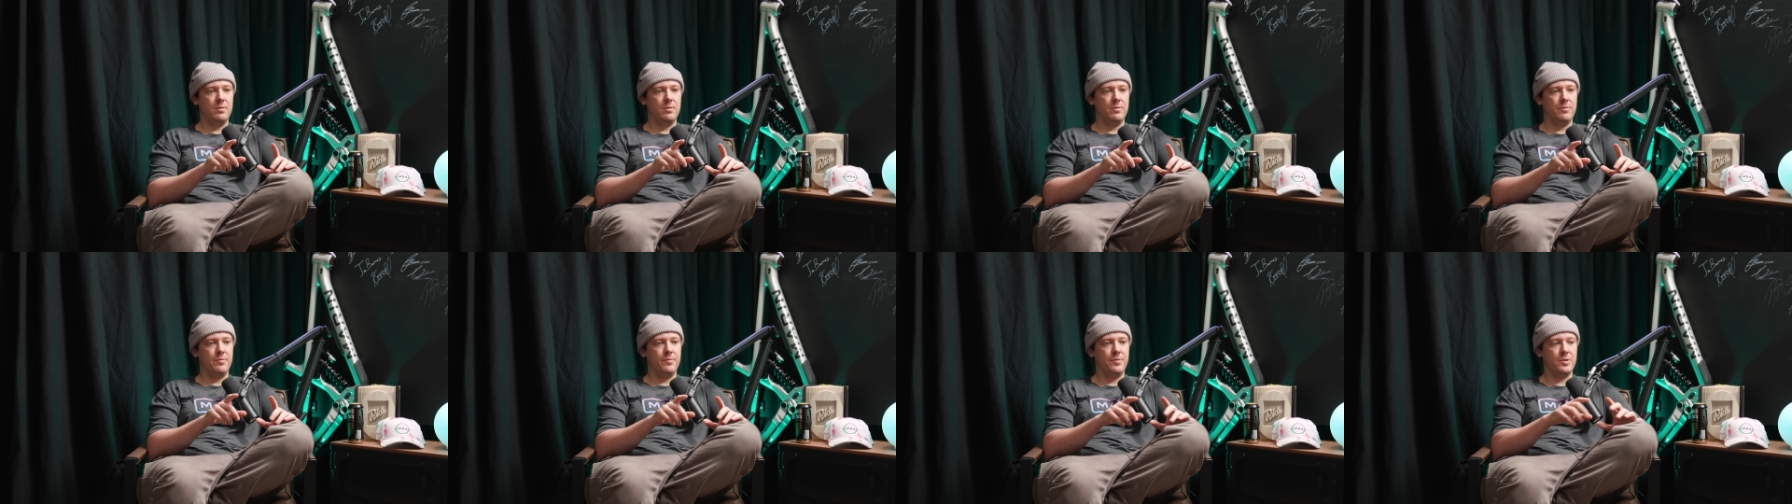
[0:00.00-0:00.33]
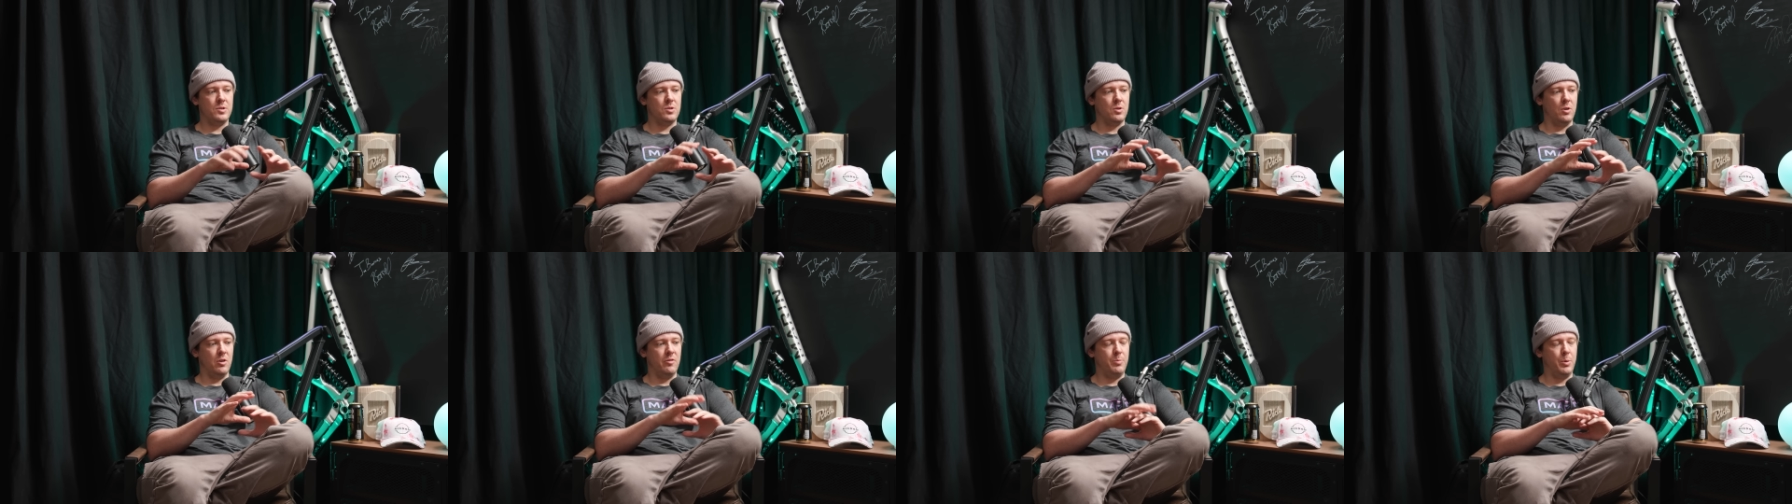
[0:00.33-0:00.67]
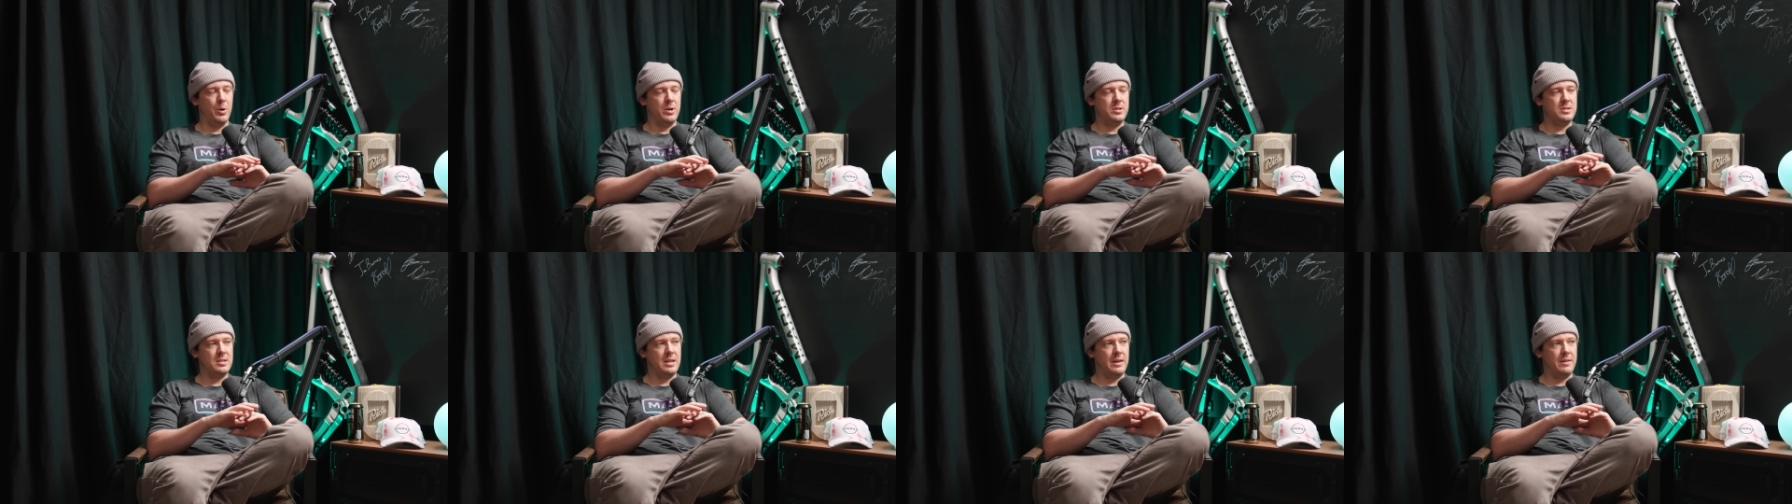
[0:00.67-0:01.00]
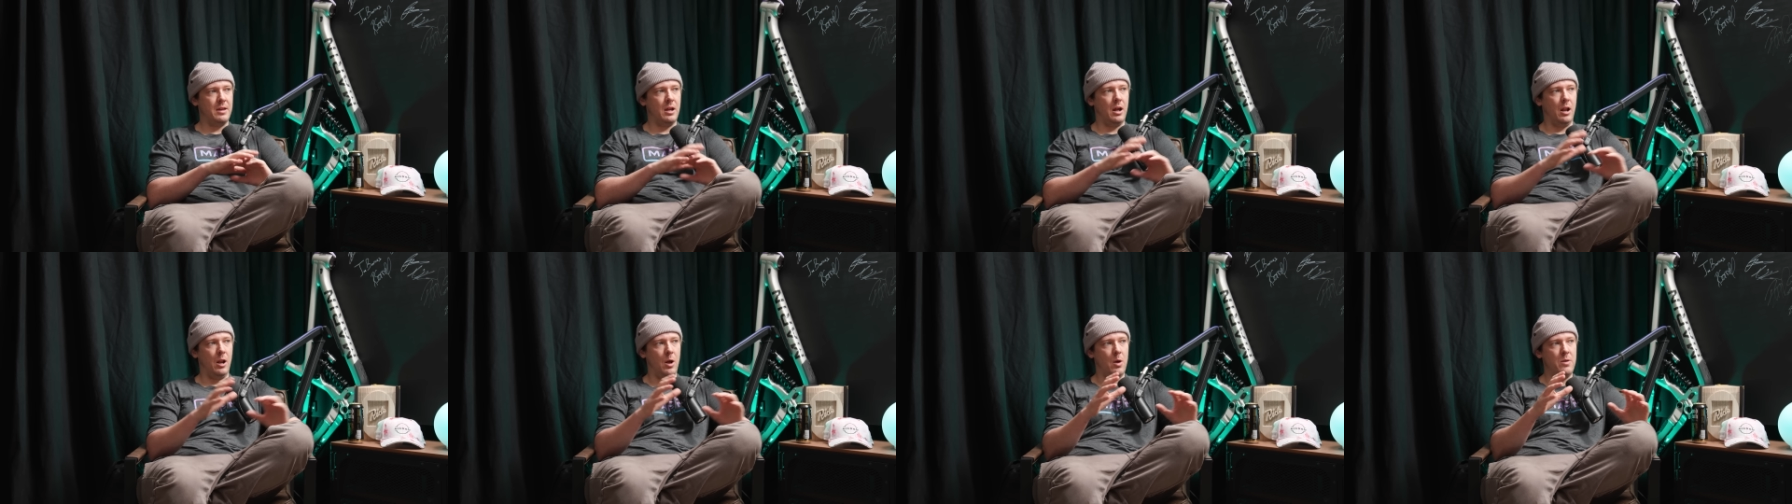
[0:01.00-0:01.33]
for sort of putting
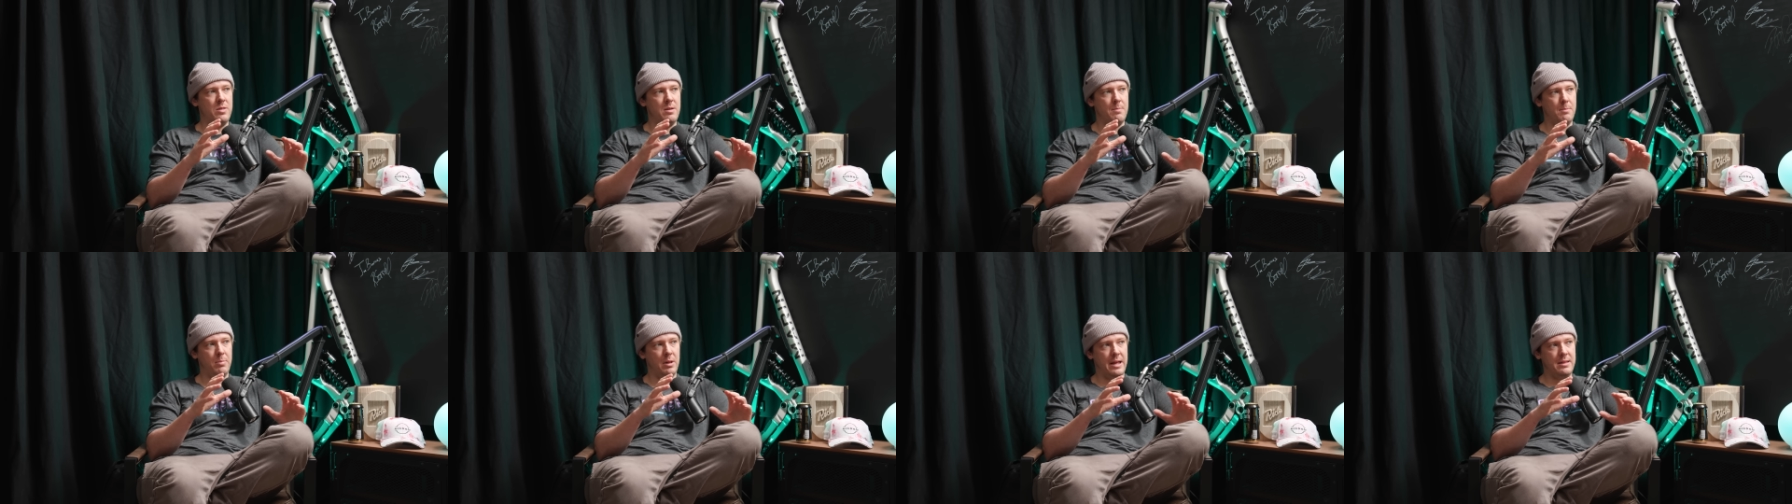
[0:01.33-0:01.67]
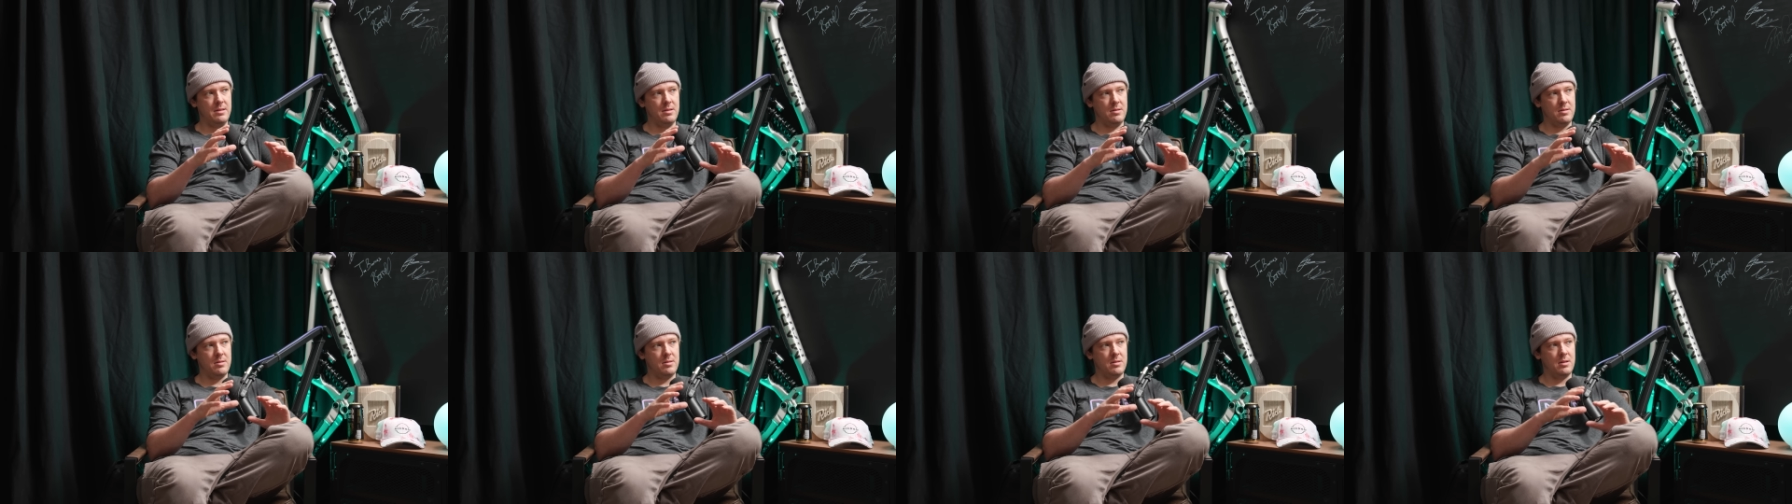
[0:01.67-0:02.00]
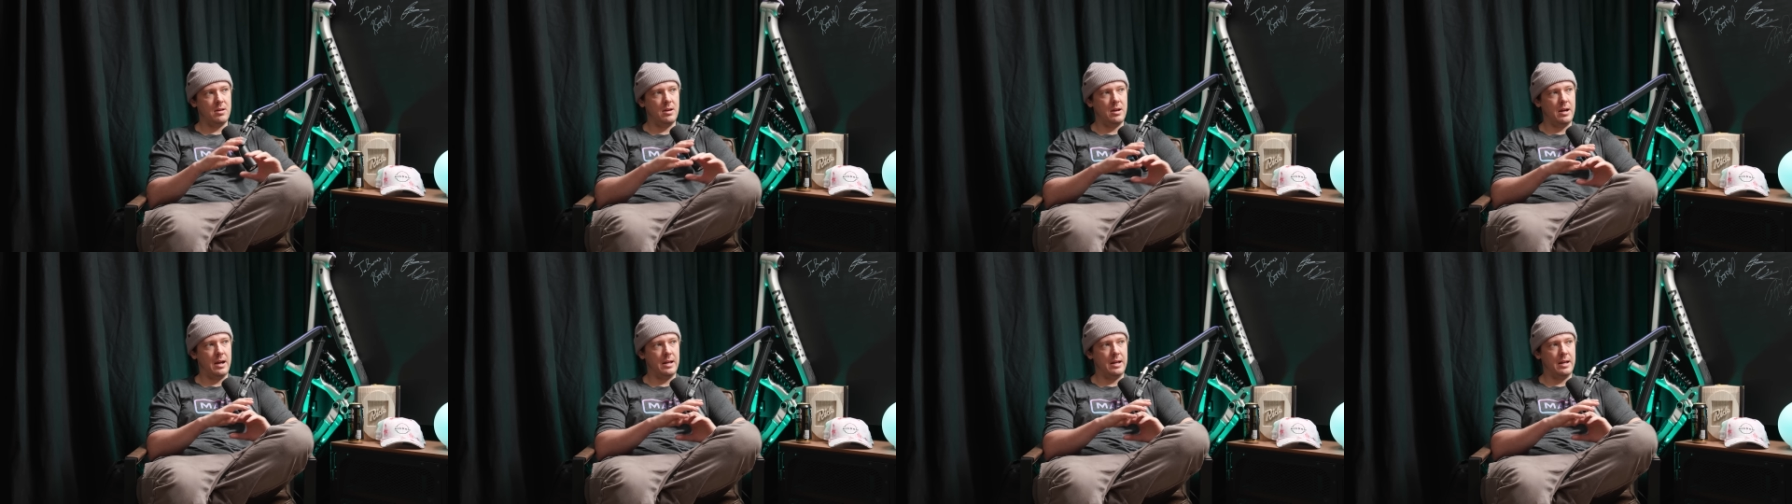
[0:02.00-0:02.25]
together clothing blends